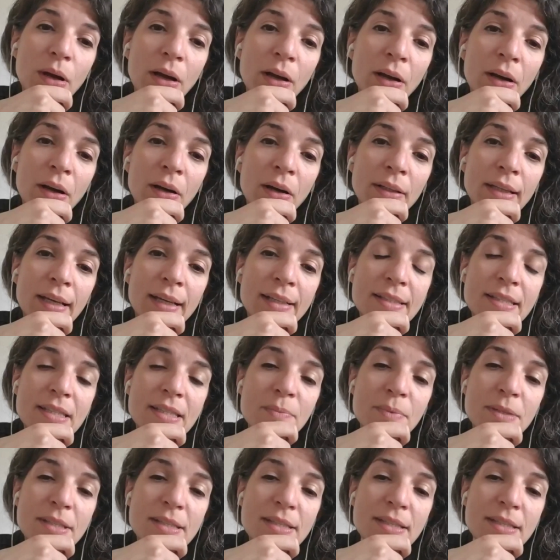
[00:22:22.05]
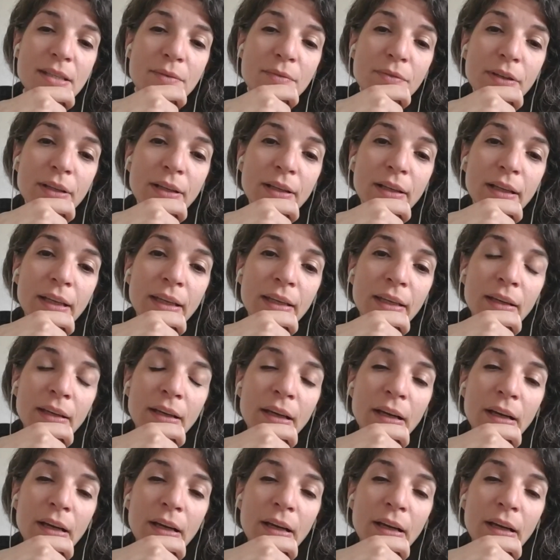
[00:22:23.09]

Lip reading: that specifically.